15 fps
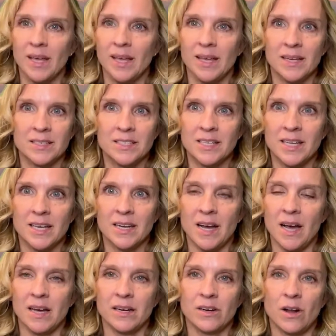and to get
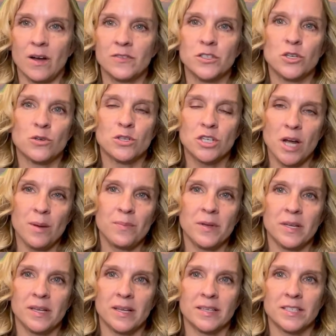on and off to go
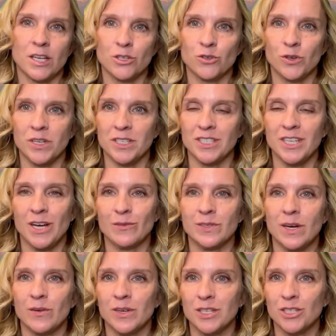shopping, etc. in
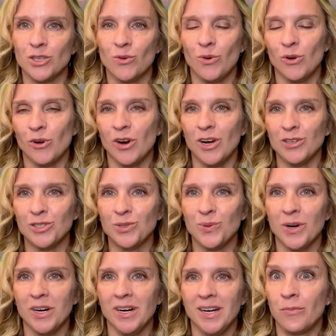downtown Issaquah or
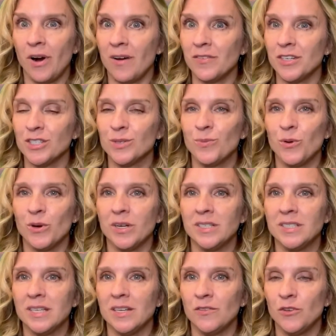elsewhere. Providence
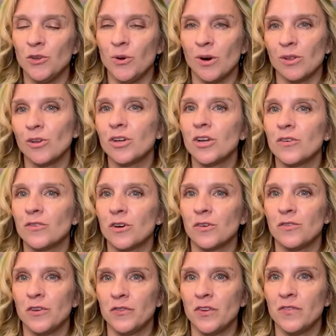Point, if you are looking for
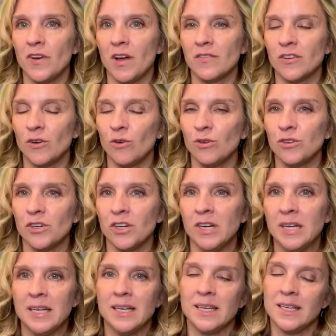55 and
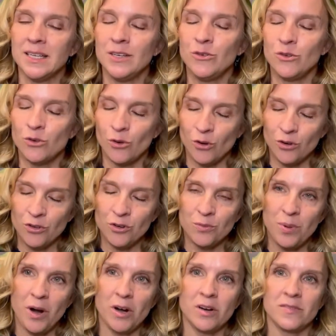older, northern
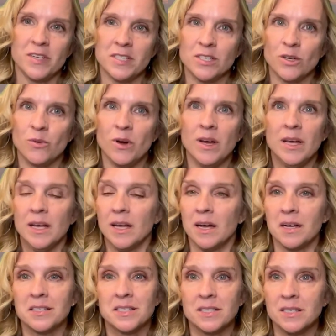part of Issaquah,
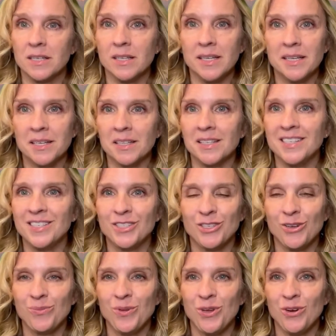still hilly,
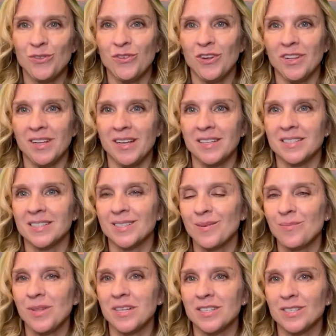still beautiful, and in
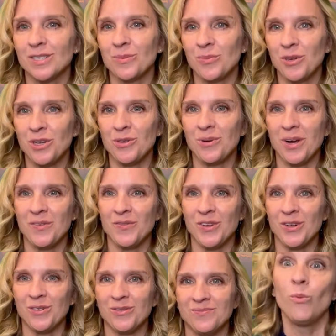some places a pretty great
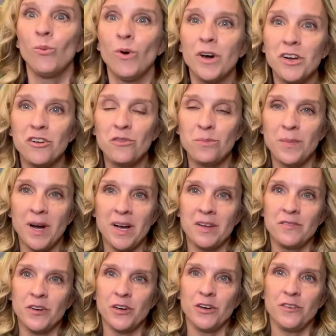view. One of
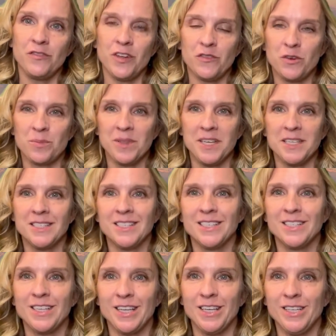my very favorite
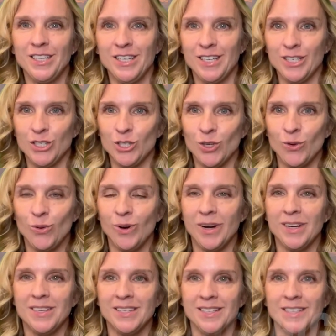places in
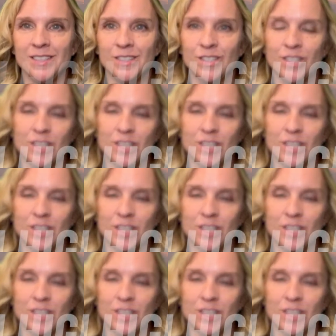Issaquah is the